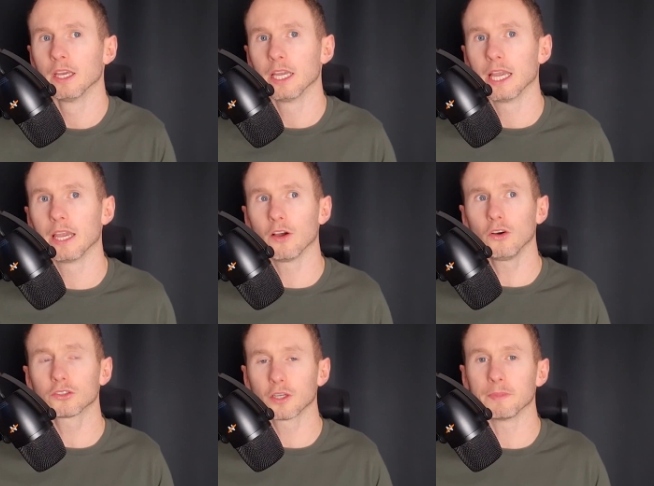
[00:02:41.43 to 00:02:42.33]
It
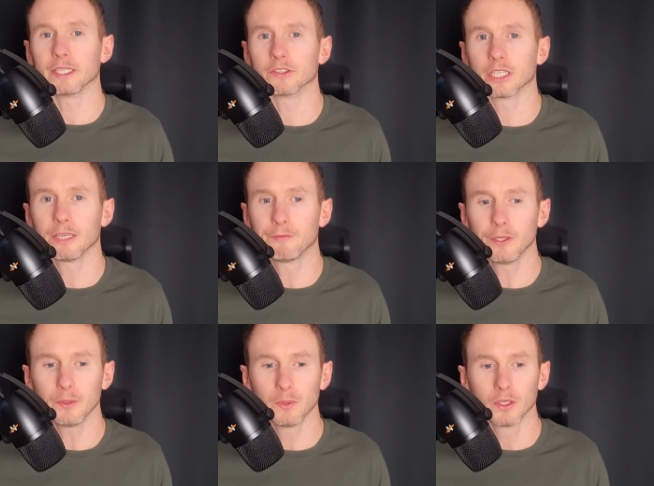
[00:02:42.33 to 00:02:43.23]
also means that if
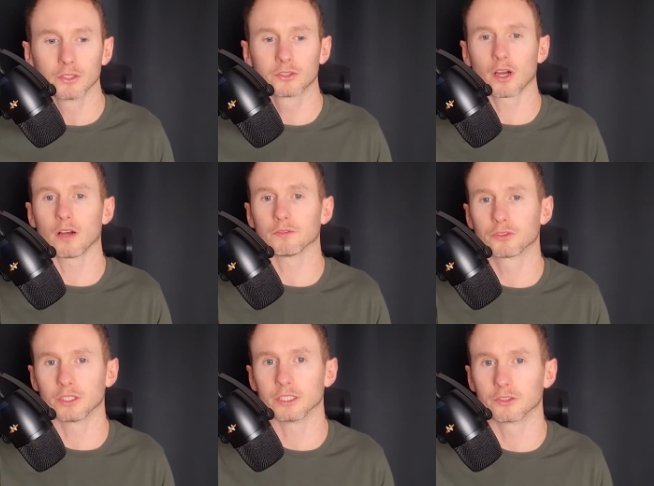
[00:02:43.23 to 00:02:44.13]
you start
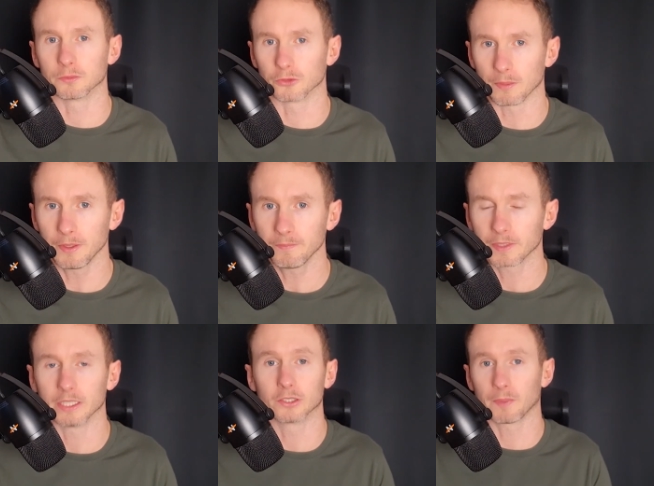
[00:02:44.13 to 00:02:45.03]
studying some grammar
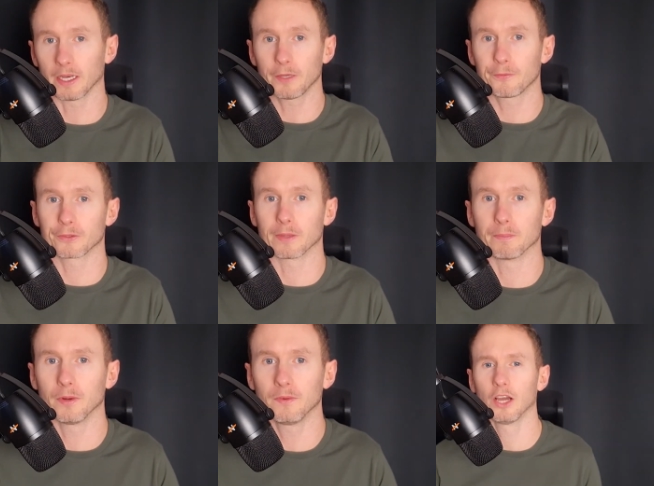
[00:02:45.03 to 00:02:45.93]
in Spanish, for
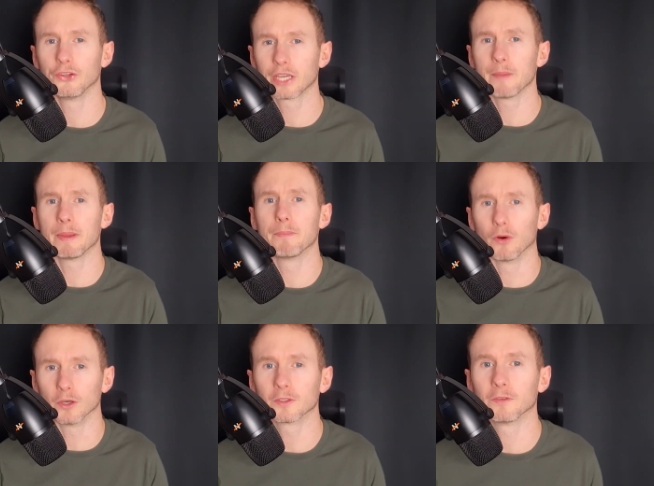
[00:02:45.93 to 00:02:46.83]
example, and you get a bit
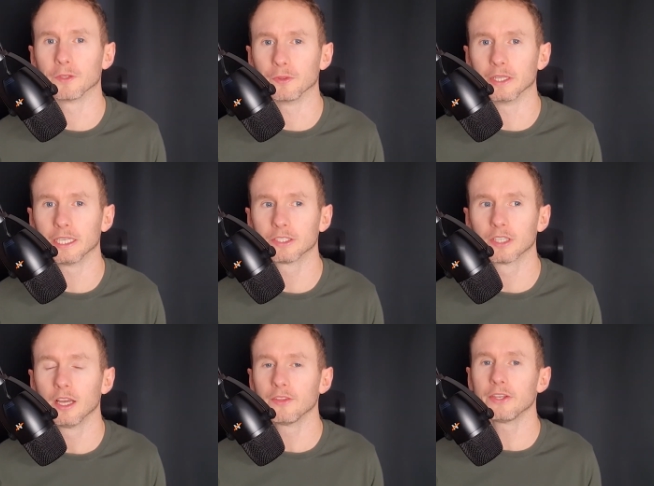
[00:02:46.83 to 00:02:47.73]
bored of doing this,
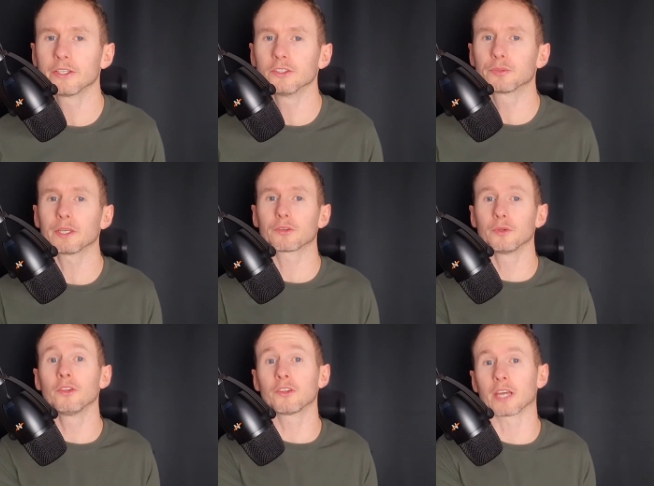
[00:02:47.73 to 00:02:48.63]
then you can switch to
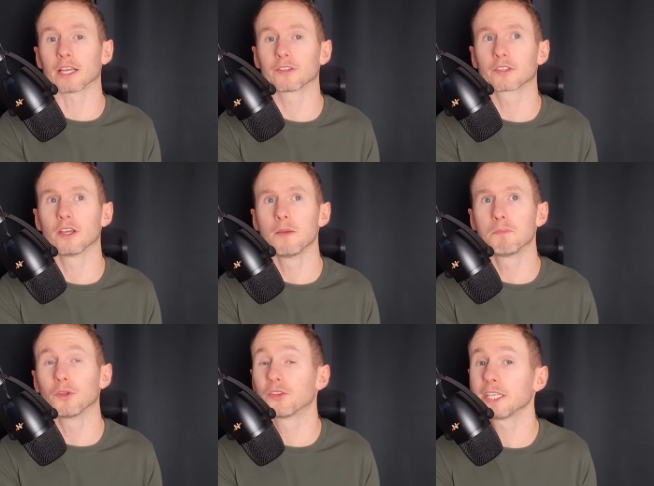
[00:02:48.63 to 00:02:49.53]
another task. But
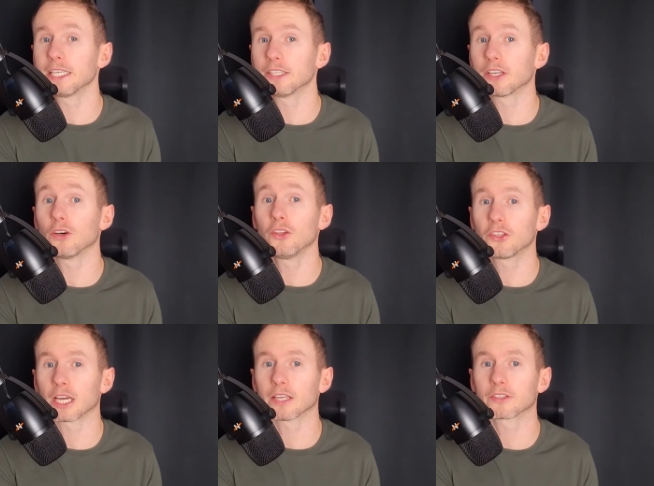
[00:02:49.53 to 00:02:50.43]
the thing is, that other
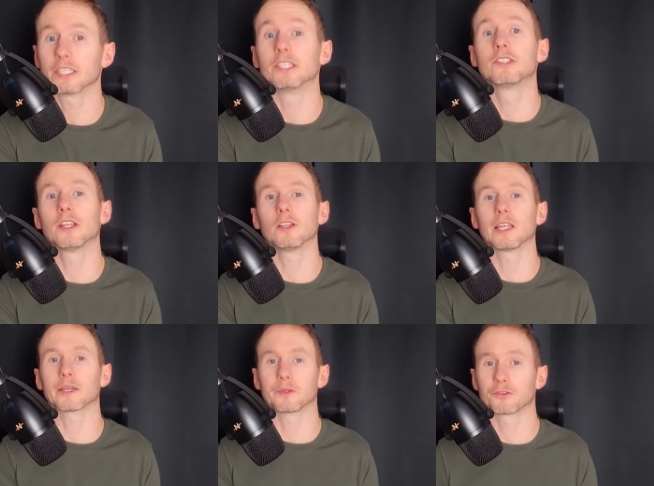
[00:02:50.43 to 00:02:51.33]
task is still
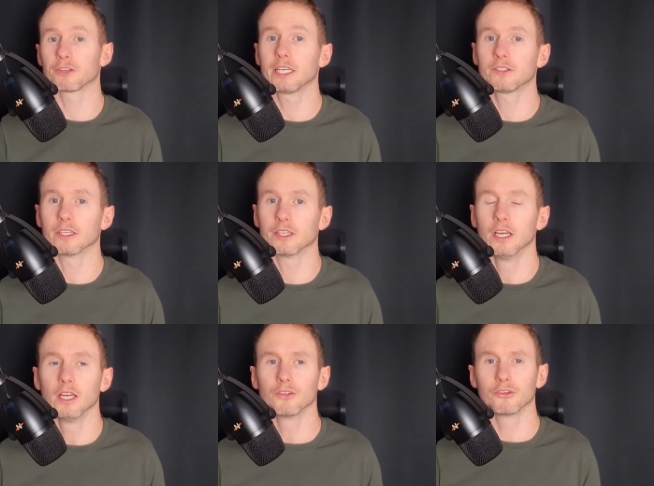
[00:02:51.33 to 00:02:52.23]
language related.
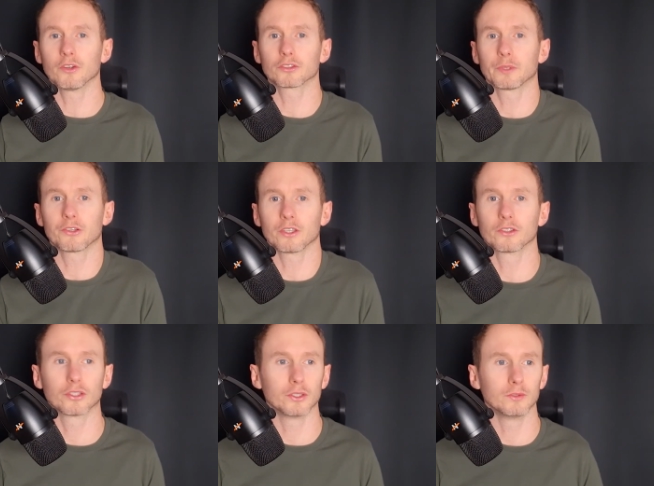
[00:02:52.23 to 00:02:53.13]
So you're not switching
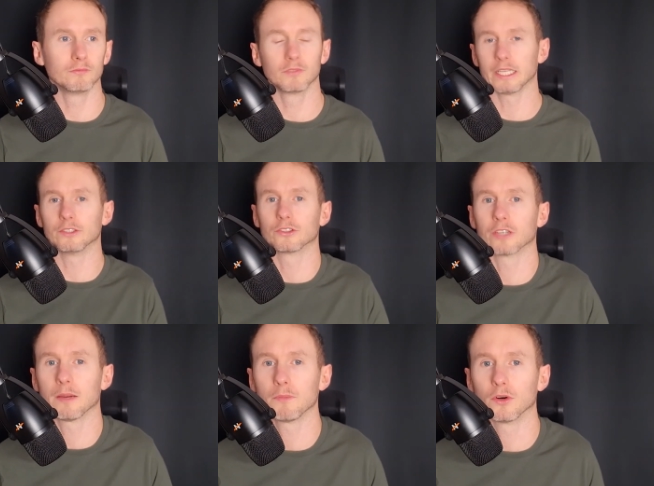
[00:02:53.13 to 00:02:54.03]
to
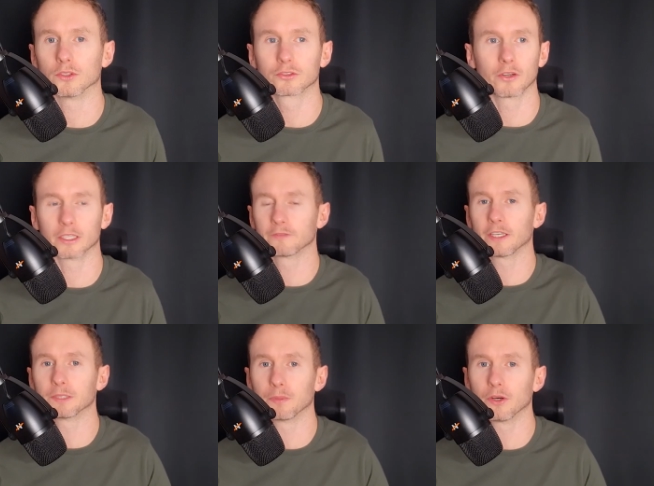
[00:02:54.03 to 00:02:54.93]
Instagram or scrolling
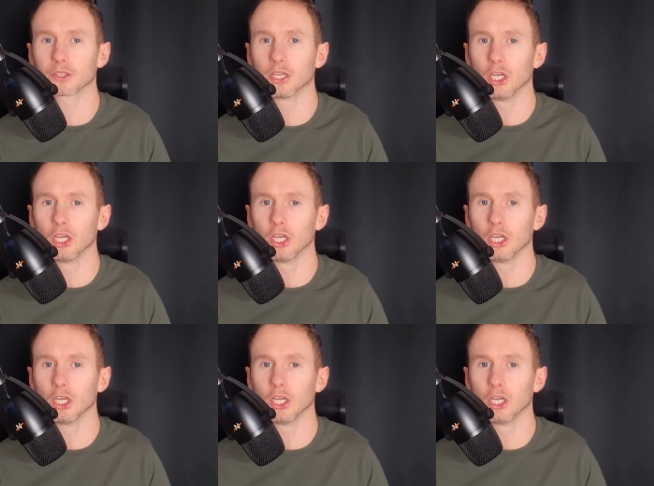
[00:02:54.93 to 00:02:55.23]
Facebook.